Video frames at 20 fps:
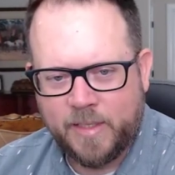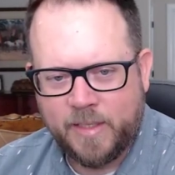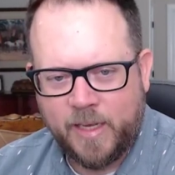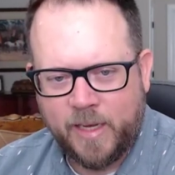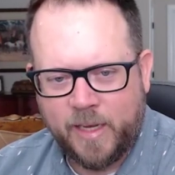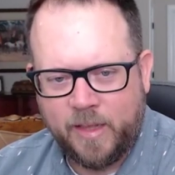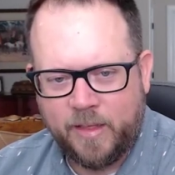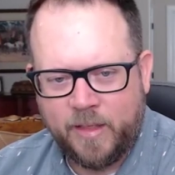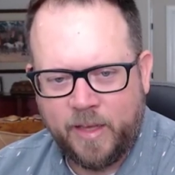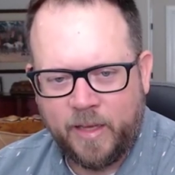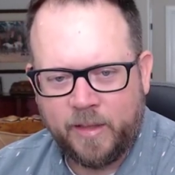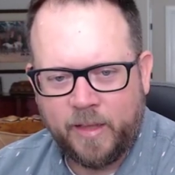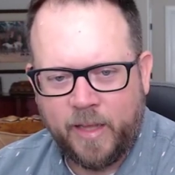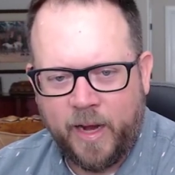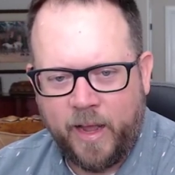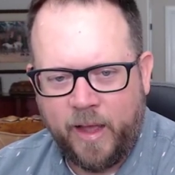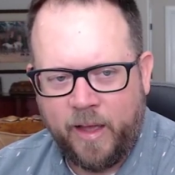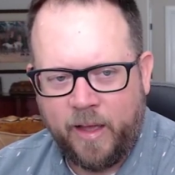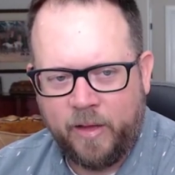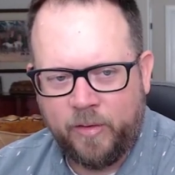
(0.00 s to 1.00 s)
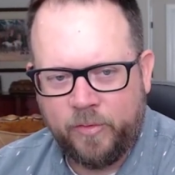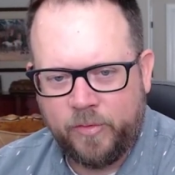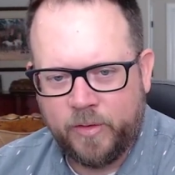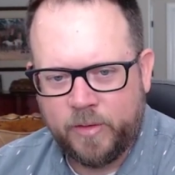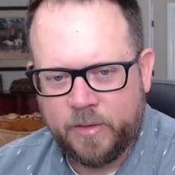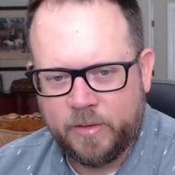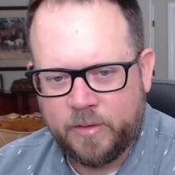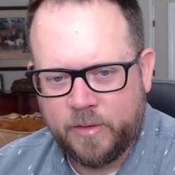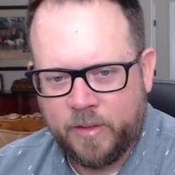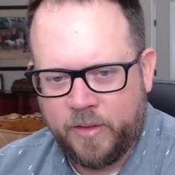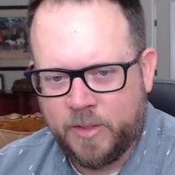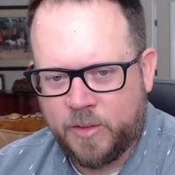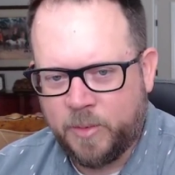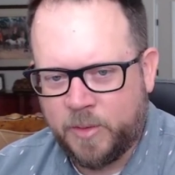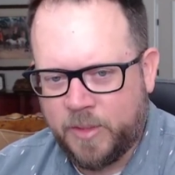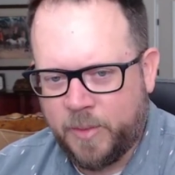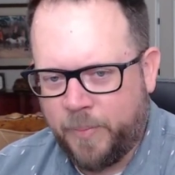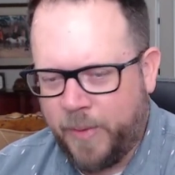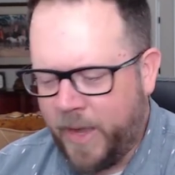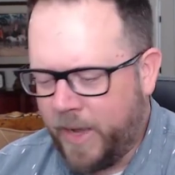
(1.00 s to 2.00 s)
second thing that I have. And this
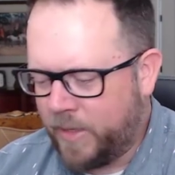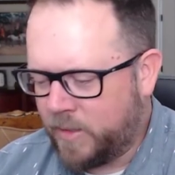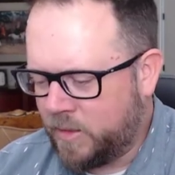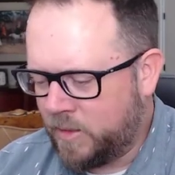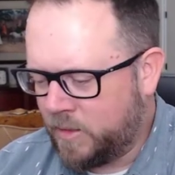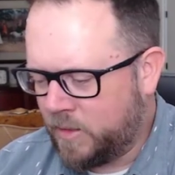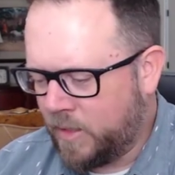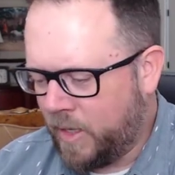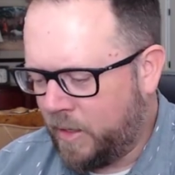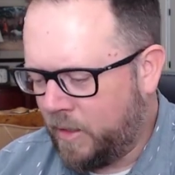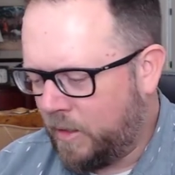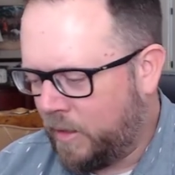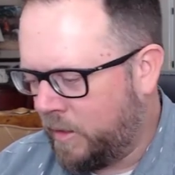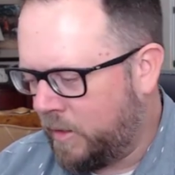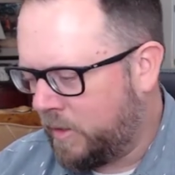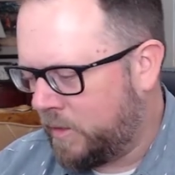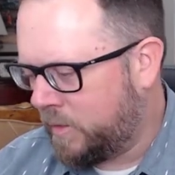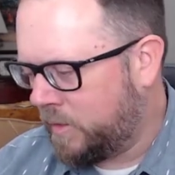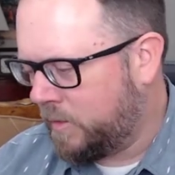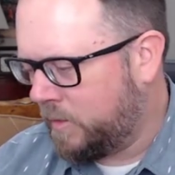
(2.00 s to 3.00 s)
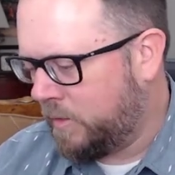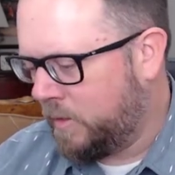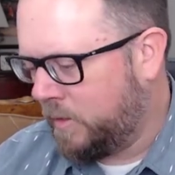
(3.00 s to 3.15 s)
one's a patch, and it's kind of nice.